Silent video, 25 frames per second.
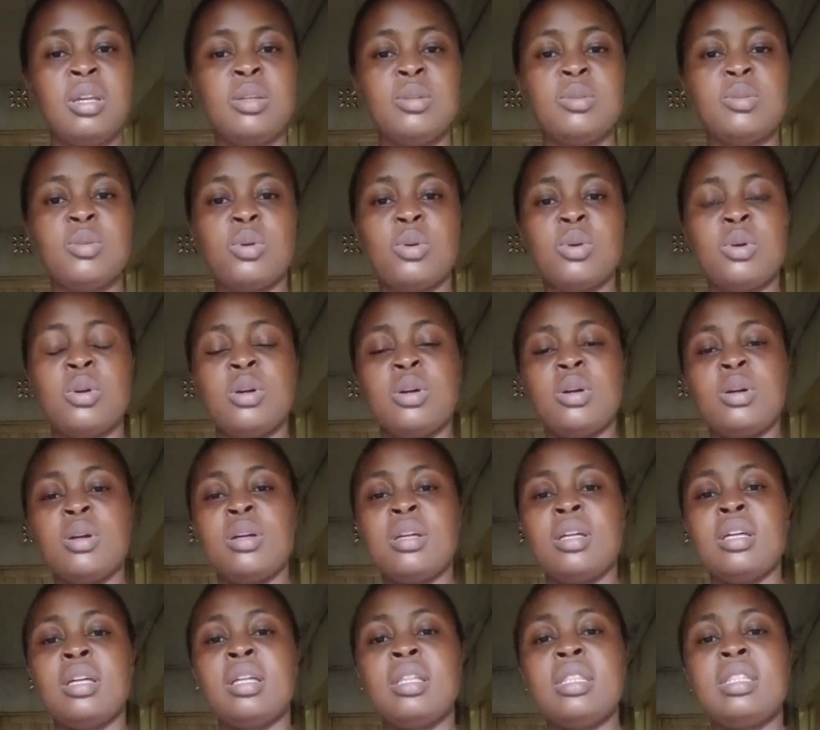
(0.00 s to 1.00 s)
So
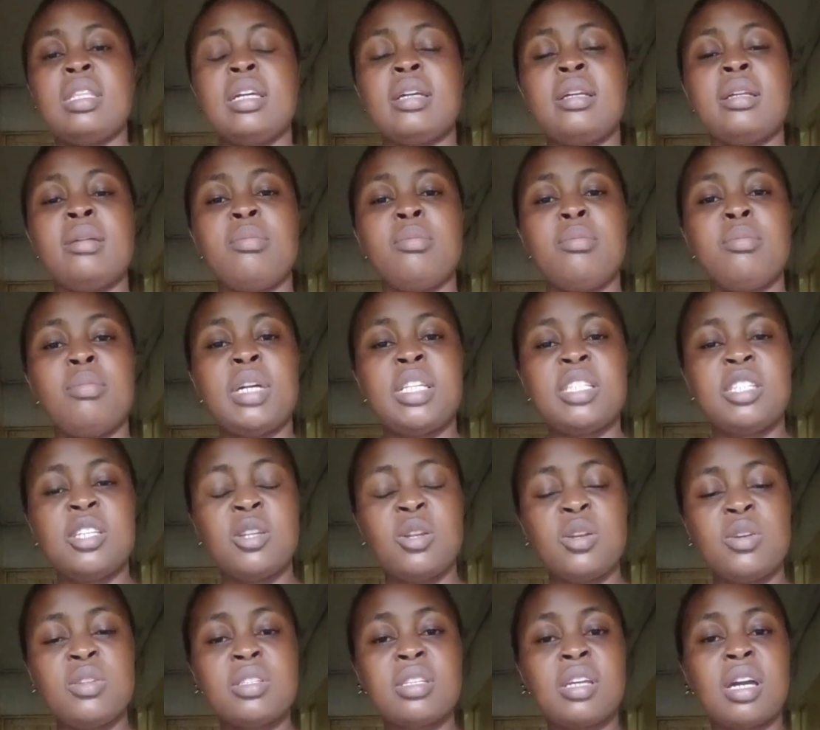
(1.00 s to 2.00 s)
the
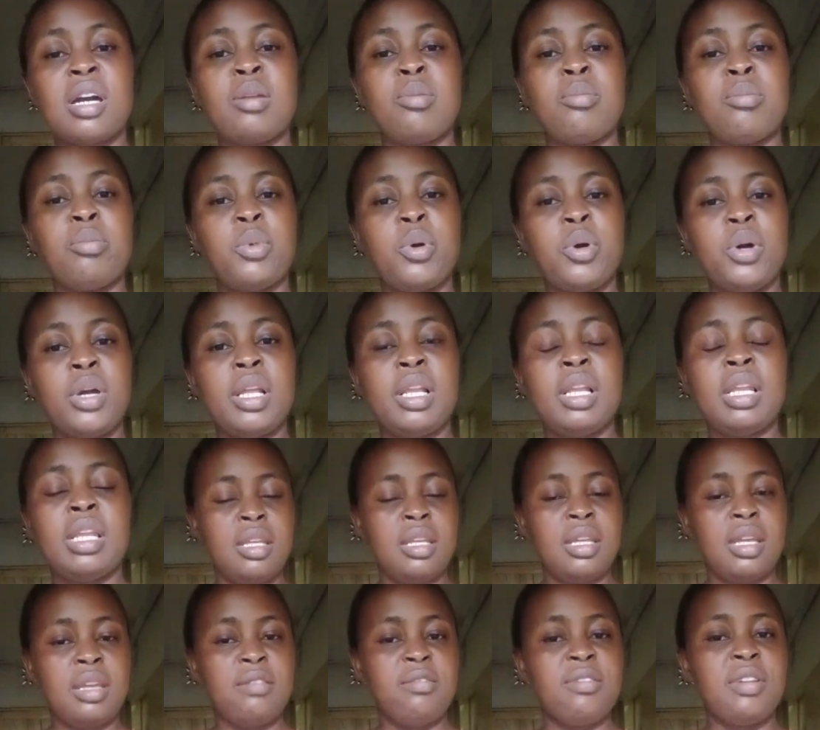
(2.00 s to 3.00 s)
materials can boil
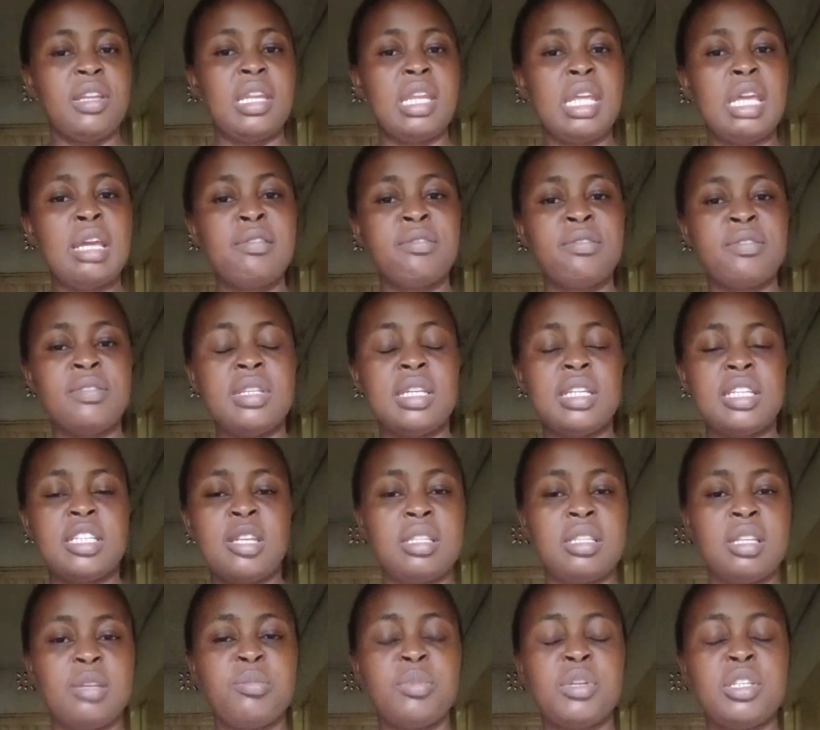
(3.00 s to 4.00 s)
even if the
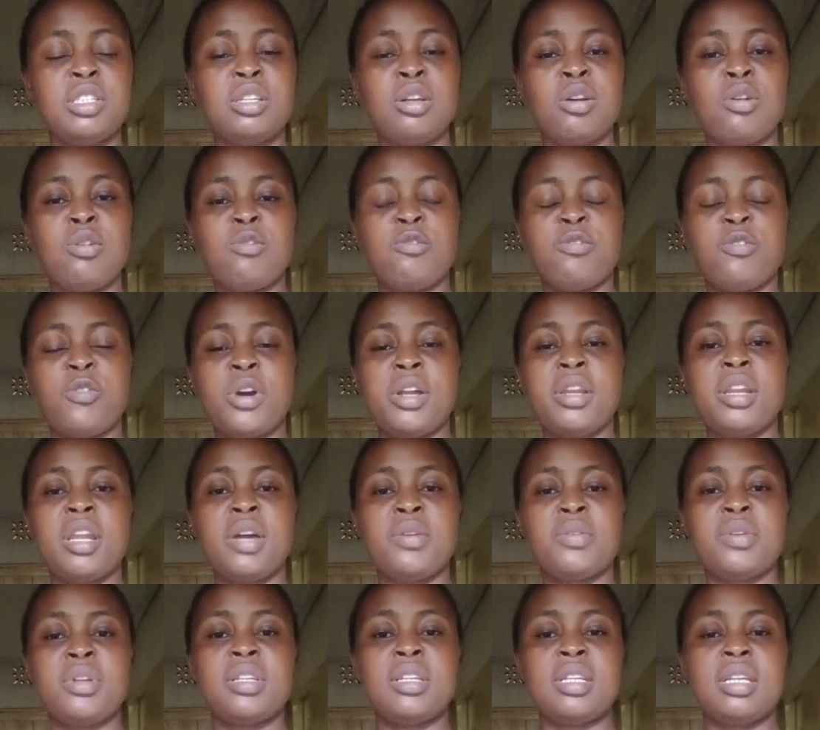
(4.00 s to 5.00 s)
temperature of
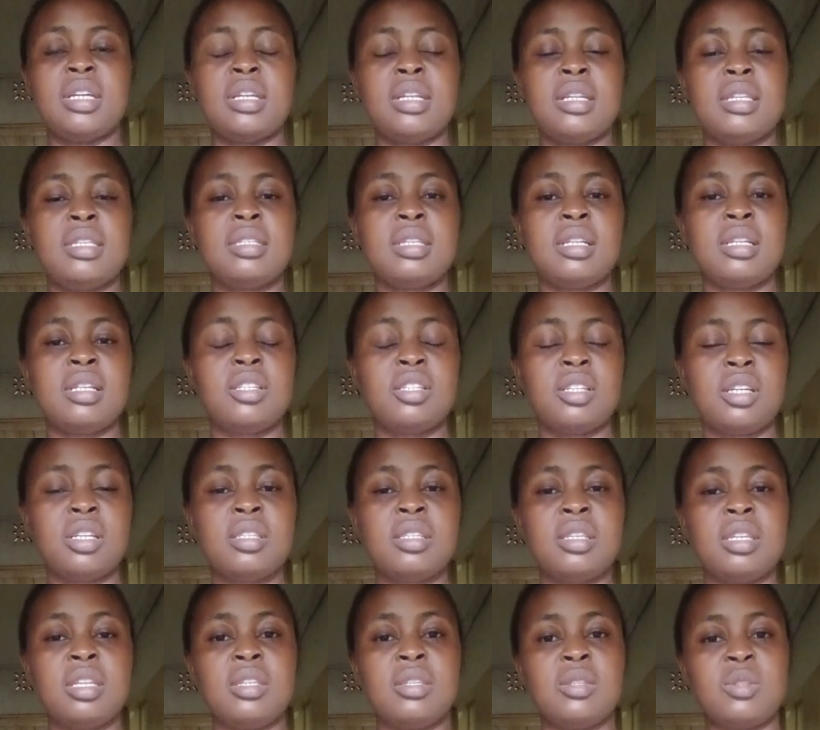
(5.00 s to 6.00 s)
100 degrees
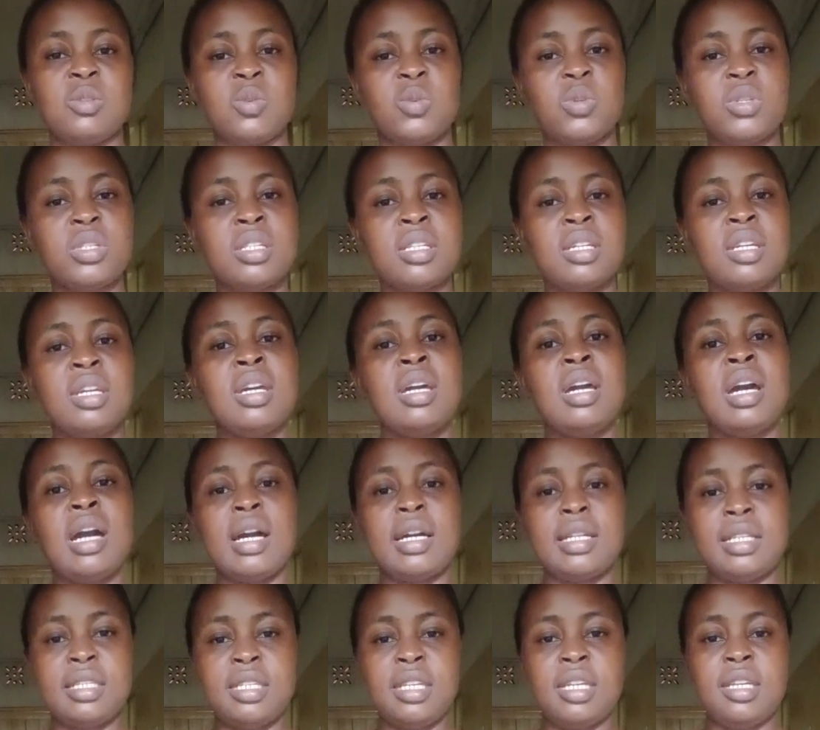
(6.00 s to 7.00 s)
Celsius is not
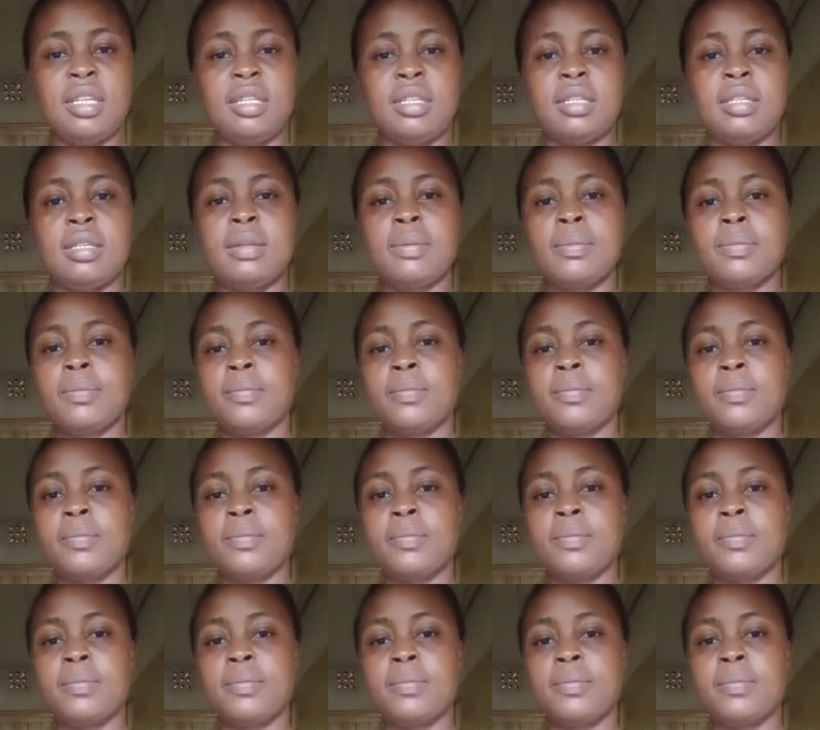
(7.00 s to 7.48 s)
attained.